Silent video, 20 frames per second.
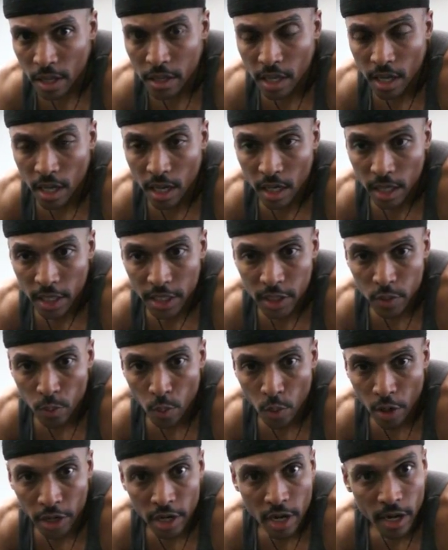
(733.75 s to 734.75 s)
then at
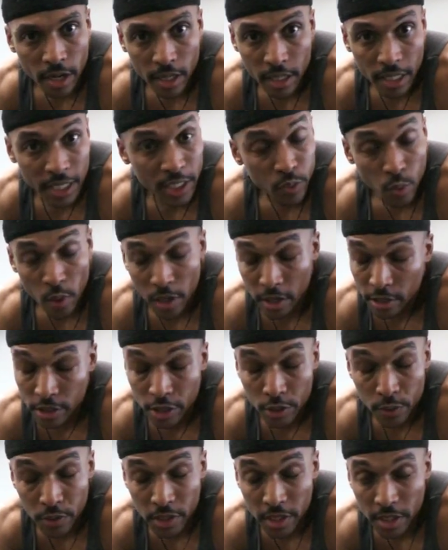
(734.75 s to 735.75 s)
least work on at least one or
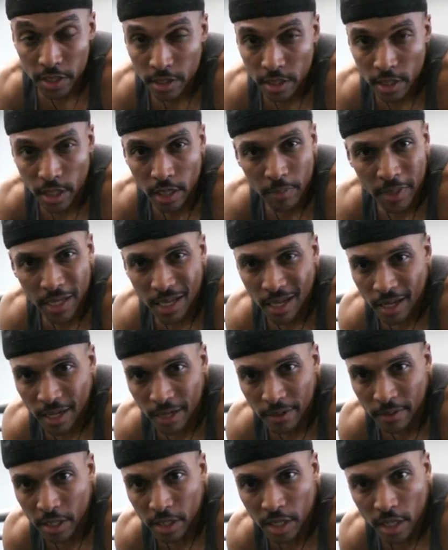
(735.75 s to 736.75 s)
twosies in the
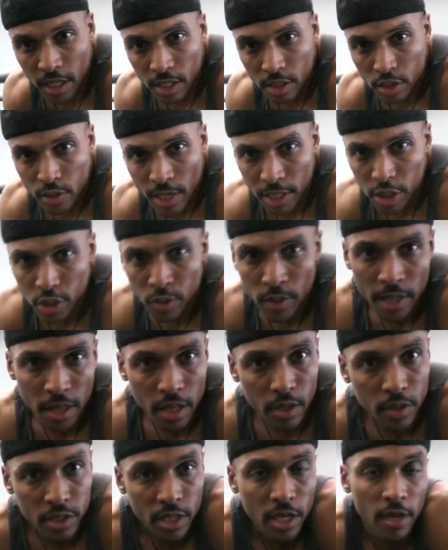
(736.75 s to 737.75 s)
beginning, and then try to
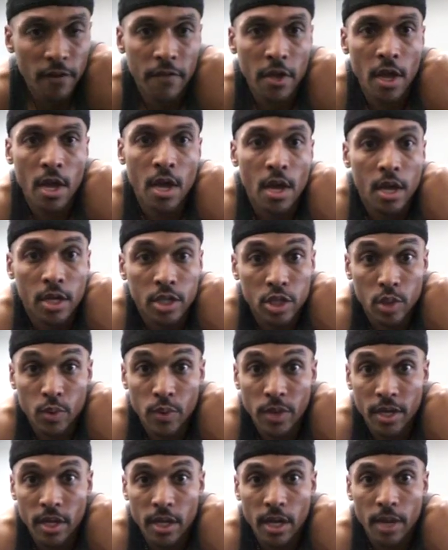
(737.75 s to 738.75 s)
strengthen yourself to
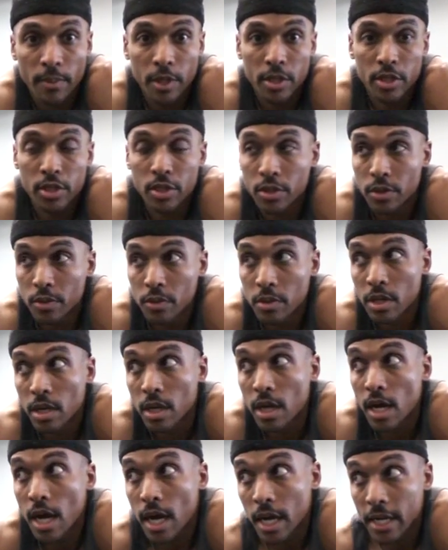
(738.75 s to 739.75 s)
where you're able to
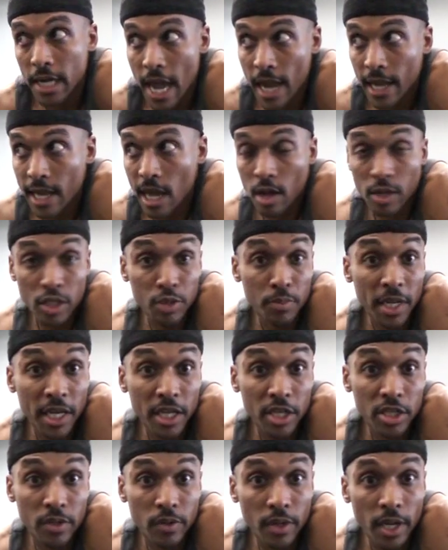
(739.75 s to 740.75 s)
knock out as
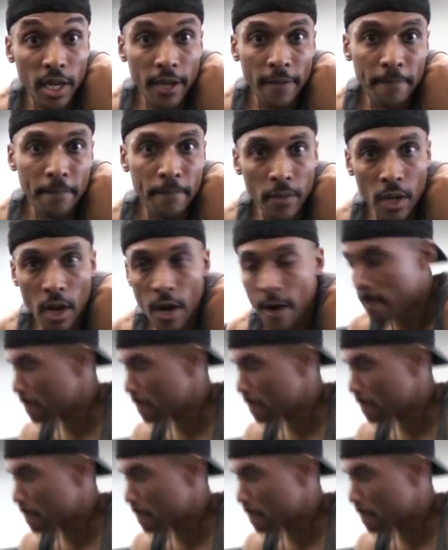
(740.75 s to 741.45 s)
many as you can. All